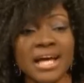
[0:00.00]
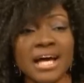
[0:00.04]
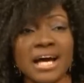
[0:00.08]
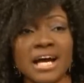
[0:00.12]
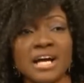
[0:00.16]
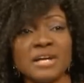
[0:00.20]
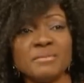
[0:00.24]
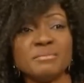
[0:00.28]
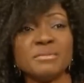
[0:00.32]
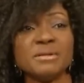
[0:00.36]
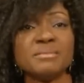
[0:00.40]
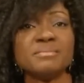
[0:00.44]

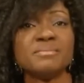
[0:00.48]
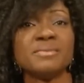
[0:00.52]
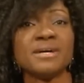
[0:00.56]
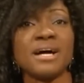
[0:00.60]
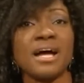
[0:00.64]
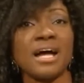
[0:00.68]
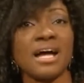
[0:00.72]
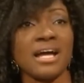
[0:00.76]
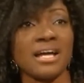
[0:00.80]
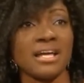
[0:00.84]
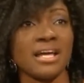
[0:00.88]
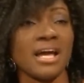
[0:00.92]
I remember
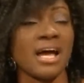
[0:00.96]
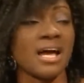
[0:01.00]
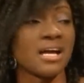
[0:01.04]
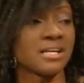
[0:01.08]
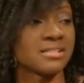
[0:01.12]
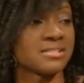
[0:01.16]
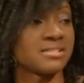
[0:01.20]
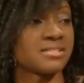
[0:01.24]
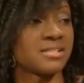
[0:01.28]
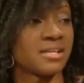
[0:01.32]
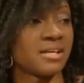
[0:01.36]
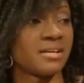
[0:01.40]
I
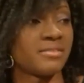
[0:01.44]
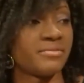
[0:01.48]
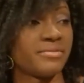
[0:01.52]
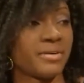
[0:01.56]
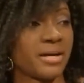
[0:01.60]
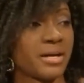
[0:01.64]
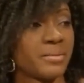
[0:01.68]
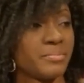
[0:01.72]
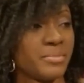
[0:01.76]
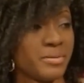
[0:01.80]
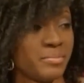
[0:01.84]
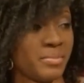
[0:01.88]
asked her
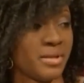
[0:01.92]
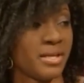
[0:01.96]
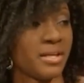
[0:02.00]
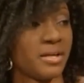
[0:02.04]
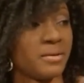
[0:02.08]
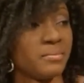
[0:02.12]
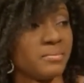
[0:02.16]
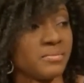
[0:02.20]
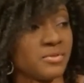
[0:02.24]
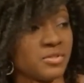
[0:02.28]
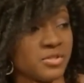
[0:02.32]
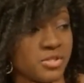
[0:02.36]
via
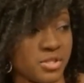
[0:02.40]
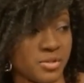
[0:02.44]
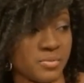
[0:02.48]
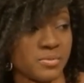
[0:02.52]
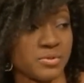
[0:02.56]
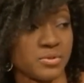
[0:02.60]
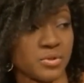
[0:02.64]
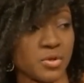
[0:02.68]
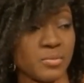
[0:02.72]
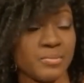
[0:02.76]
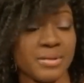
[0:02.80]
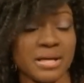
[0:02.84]
BBM because she
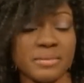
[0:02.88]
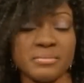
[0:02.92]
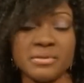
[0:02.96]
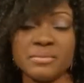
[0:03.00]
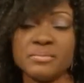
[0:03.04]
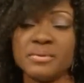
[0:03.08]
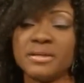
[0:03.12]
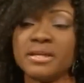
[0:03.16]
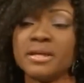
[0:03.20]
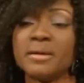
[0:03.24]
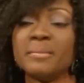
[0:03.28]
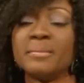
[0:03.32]
was on my
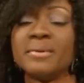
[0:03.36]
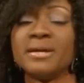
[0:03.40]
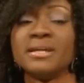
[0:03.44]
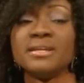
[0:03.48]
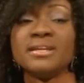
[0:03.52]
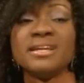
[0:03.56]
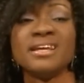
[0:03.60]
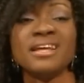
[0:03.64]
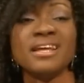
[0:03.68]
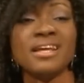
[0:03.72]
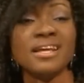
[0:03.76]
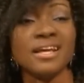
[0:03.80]
BBM, and
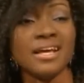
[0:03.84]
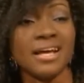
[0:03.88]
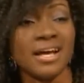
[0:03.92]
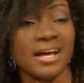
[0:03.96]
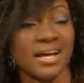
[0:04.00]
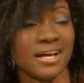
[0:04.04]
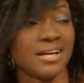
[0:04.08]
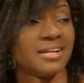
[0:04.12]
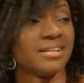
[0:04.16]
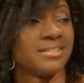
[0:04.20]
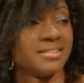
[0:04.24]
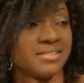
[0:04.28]

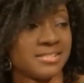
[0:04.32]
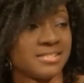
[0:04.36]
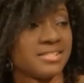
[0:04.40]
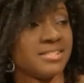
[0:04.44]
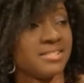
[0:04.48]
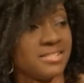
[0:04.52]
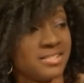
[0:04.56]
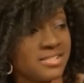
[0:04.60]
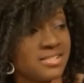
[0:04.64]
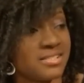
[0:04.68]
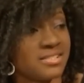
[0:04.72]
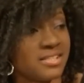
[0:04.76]

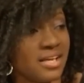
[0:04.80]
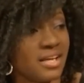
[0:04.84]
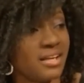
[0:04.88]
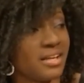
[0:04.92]
she just said